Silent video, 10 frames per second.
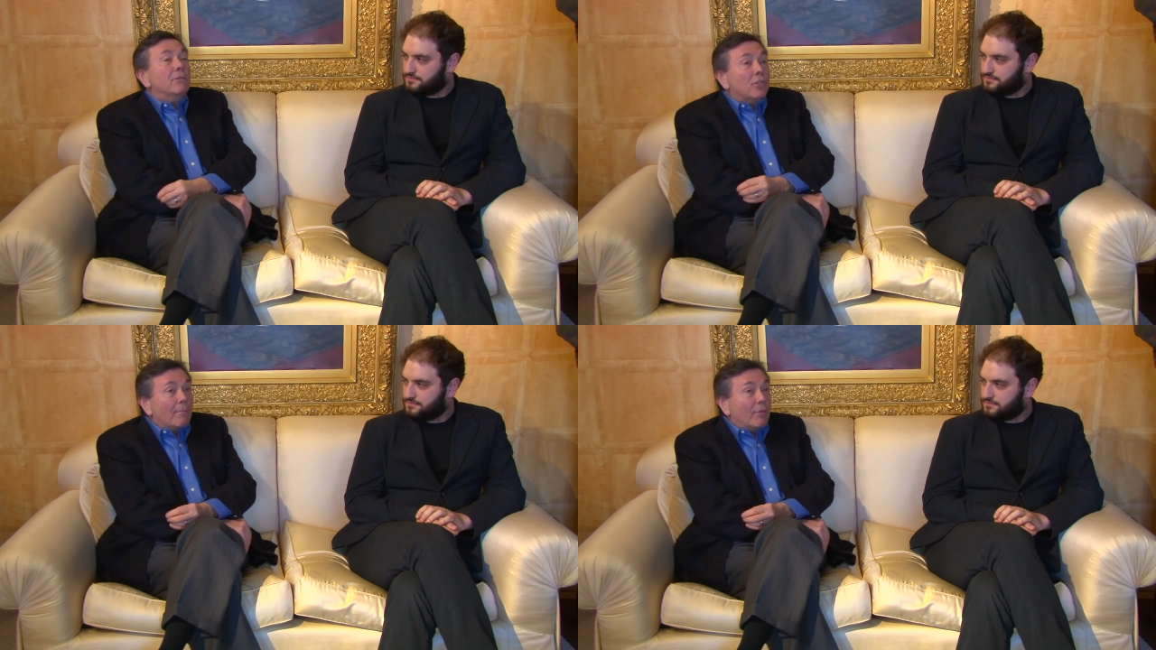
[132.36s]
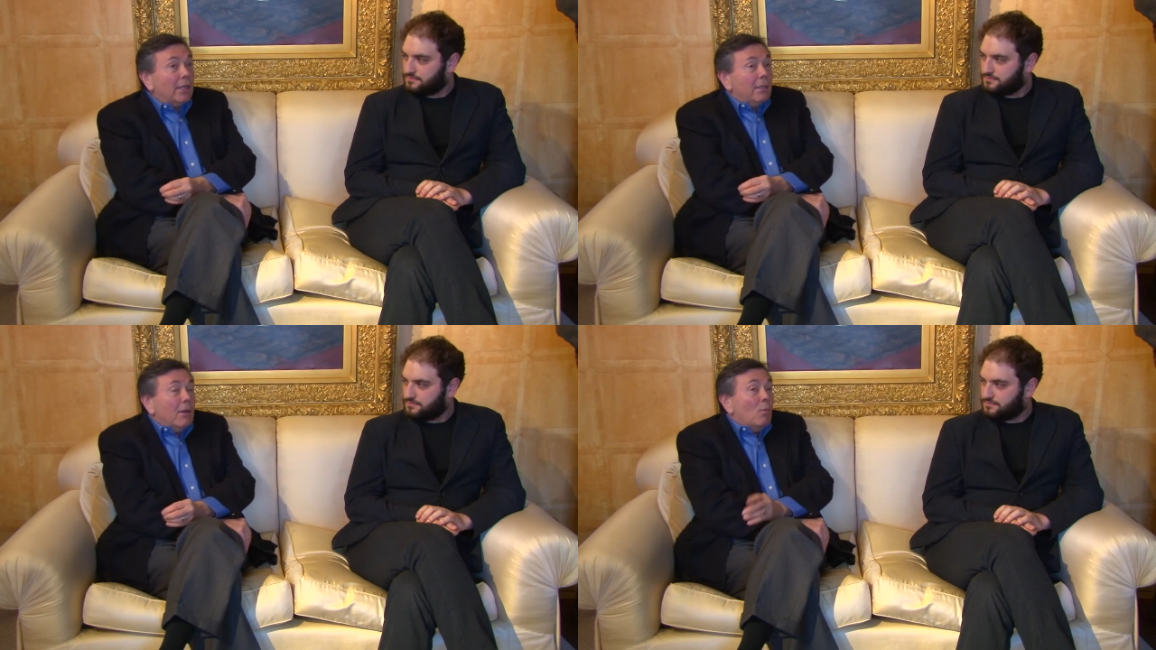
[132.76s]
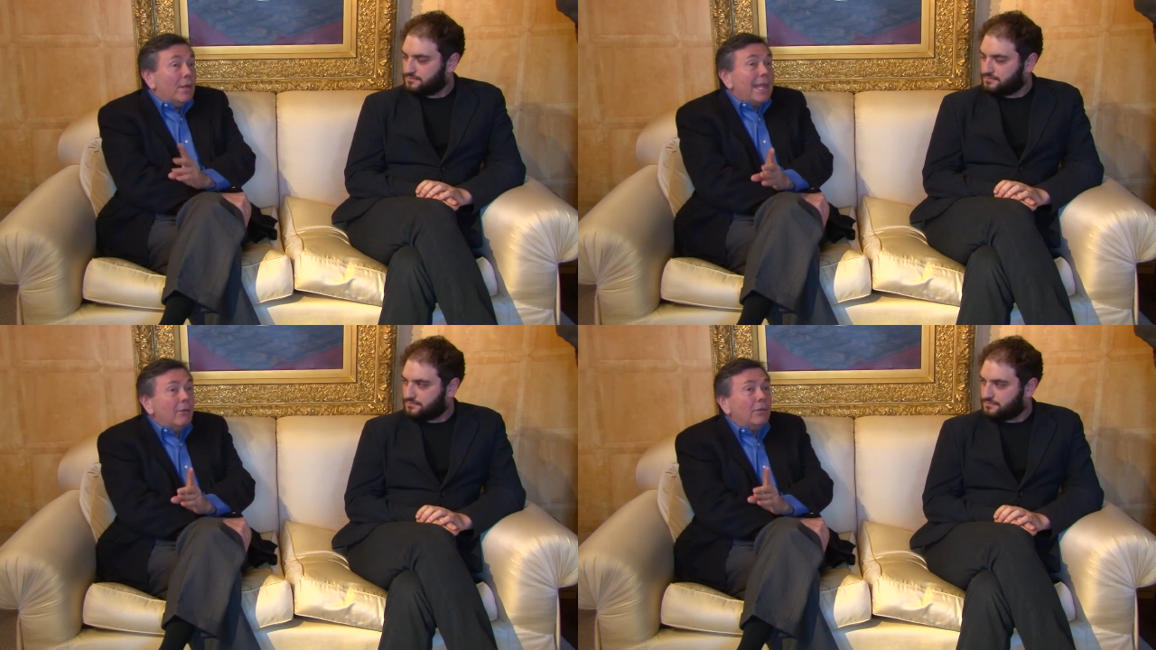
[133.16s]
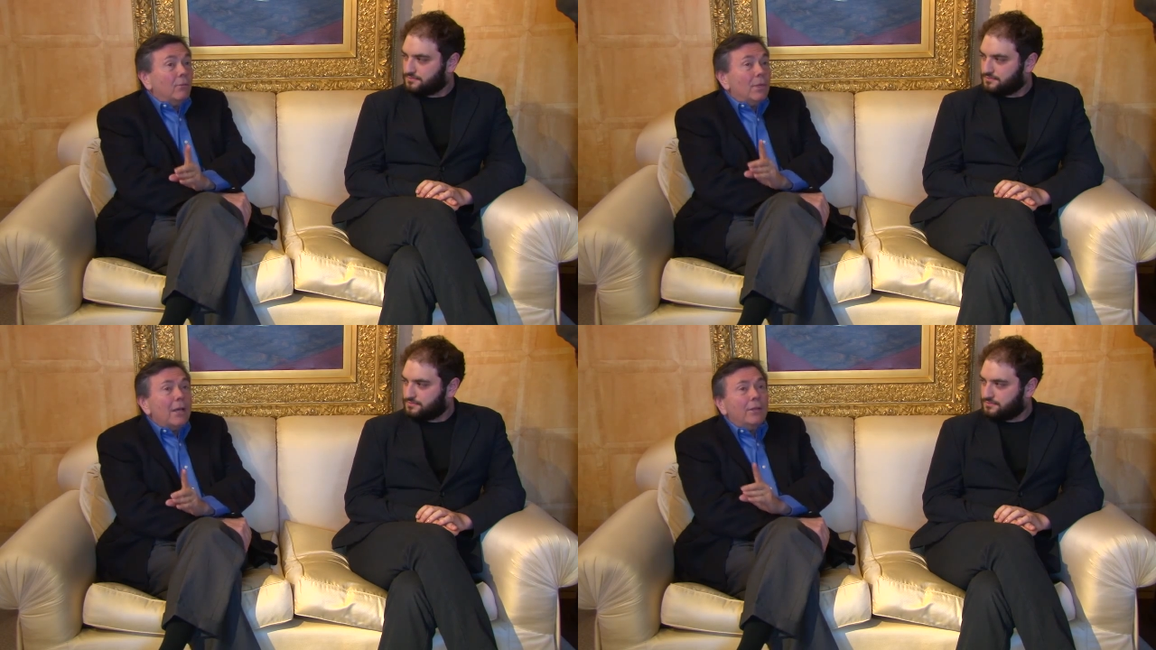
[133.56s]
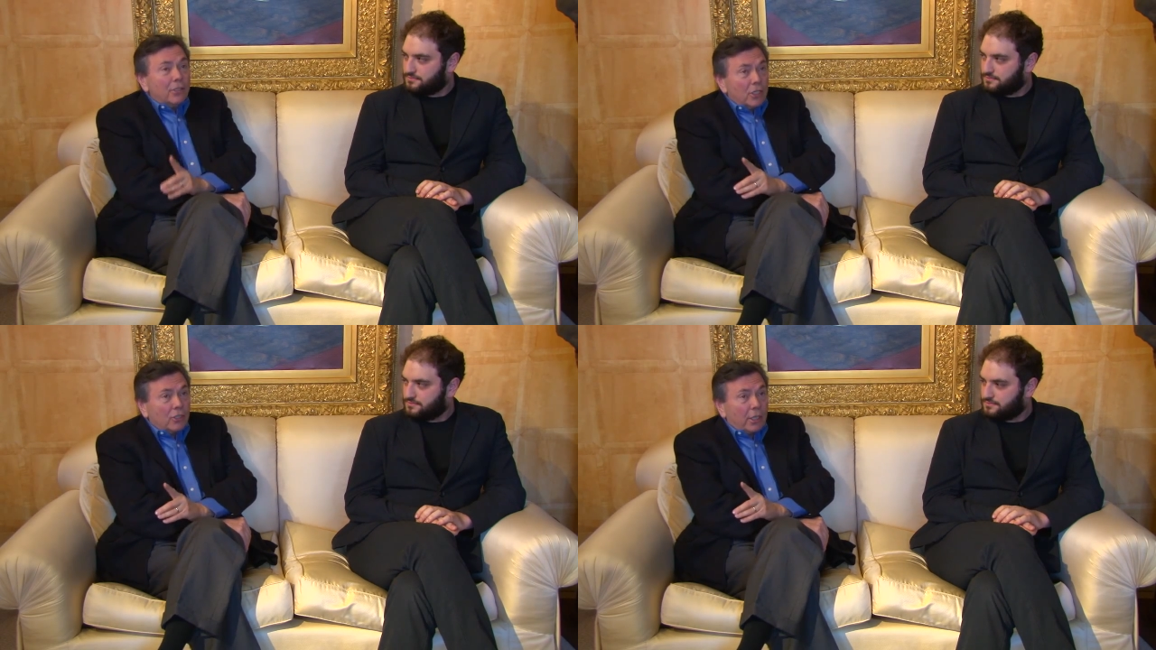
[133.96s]
Speaker 1: something without, without
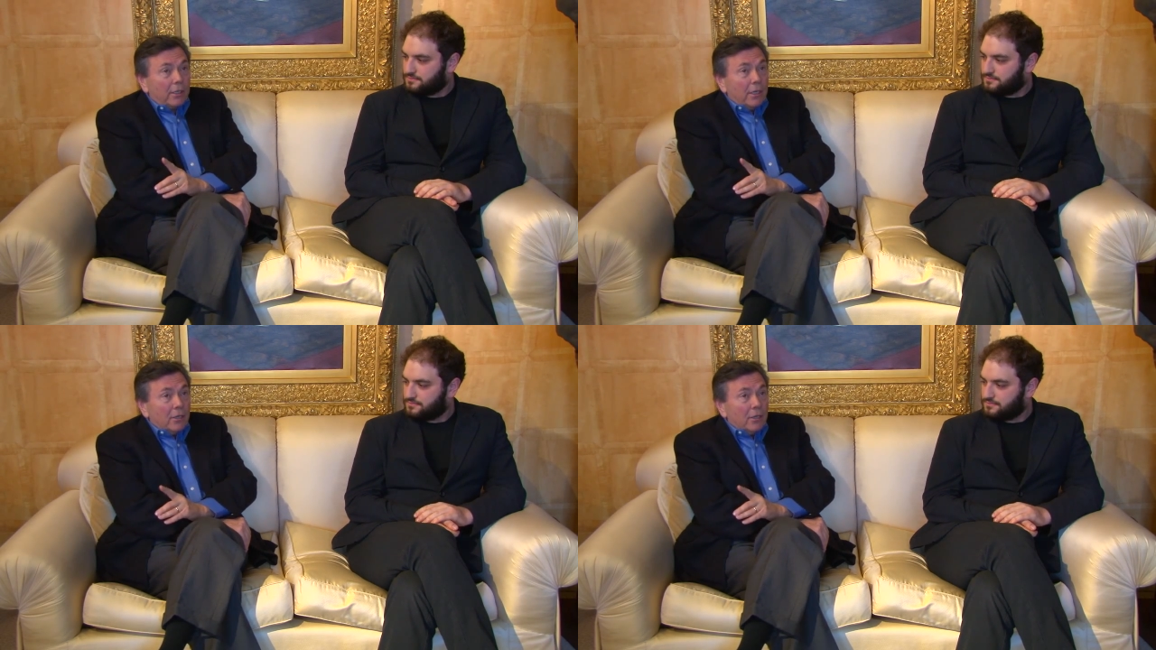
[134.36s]
insisting.